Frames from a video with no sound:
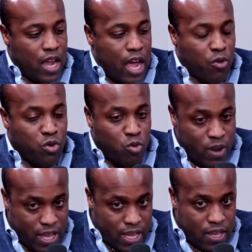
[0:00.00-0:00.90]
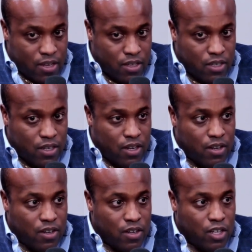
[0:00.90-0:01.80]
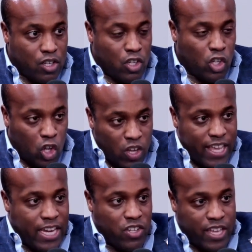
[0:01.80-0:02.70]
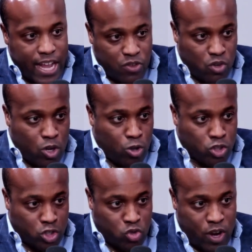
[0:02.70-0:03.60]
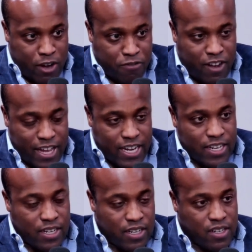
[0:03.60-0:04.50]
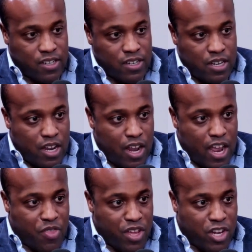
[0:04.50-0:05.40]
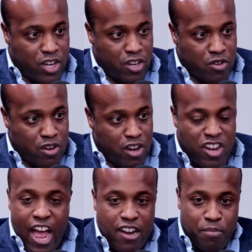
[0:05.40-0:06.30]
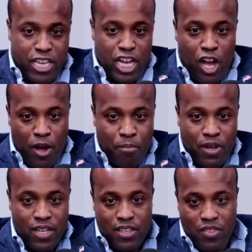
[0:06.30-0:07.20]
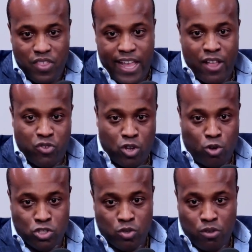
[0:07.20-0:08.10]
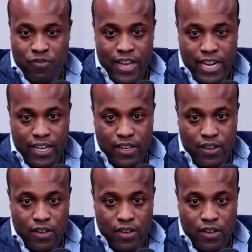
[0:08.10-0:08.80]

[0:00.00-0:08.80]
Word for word: How do we look into cancel culture to try to fight it and then not become the cancel culture we're fighting?